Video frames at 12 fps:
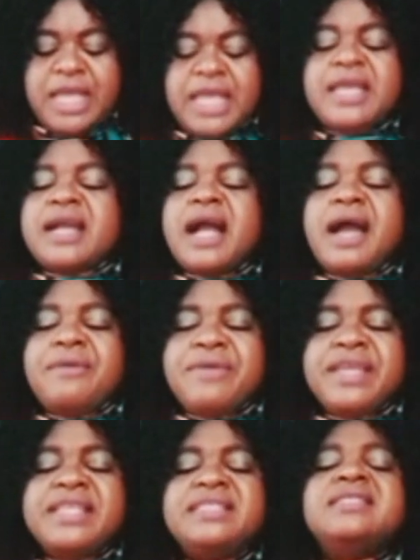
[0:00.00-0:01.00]
in
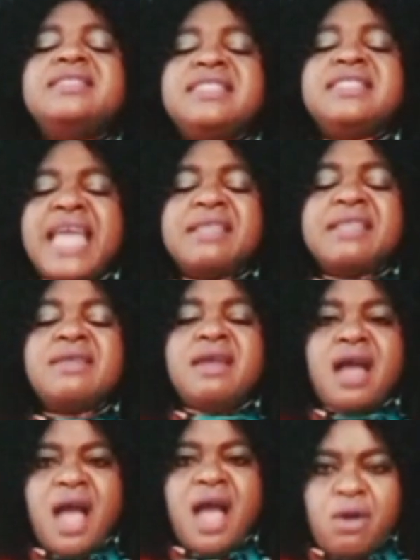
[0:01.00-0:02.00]
carrying
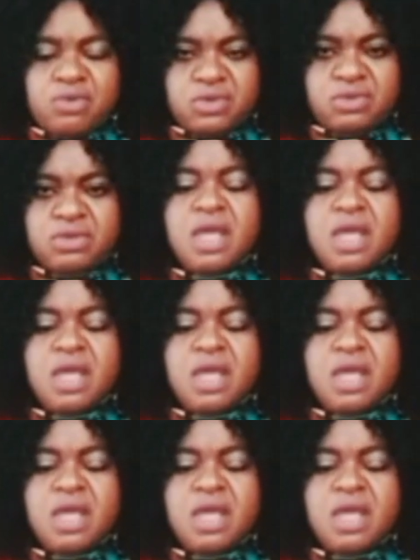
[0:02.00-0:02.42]
them out.